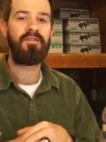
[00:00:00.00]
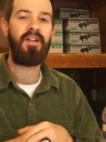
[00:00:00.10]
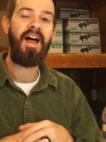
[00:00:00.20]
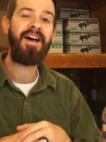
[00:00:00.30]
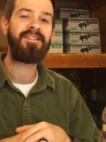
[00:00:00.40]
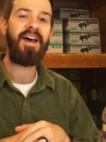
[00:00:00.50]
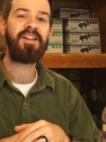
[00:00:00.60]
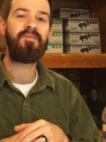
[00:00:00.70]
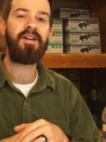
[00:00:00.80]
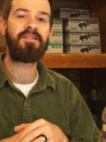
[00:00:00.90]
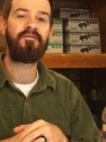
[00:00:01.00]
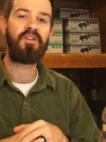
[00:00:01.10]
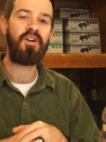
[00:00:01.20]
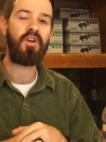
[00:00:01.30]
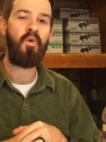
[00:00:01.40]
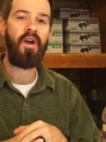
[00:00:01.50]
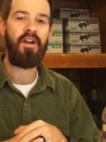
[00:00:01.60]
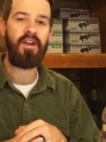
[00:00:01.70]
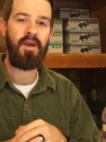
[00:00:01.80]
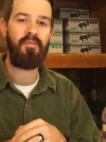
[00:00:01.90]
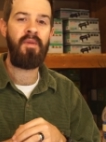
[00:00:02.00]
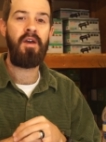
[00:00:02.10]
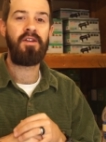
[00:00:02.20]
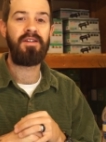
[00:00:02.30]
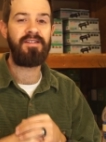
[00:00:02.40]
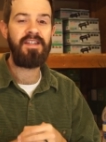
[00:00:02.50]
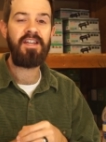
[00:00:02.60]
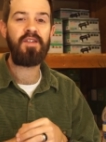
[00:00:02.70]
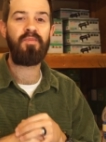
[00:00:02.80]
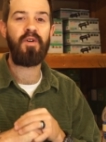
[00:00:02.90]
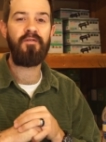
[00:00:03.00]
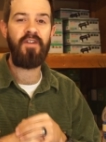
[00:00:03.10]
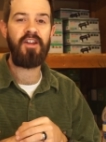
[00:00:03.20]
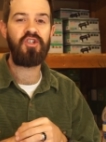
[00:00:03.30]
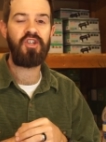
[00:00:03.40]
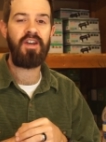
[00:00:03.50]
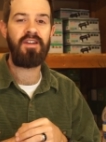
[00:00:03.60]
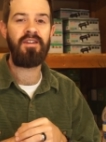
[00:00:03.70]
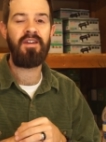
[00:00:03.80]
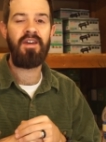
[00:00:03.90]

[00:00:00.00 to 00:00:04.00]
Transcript: The last aspect of good aquarium disease prevention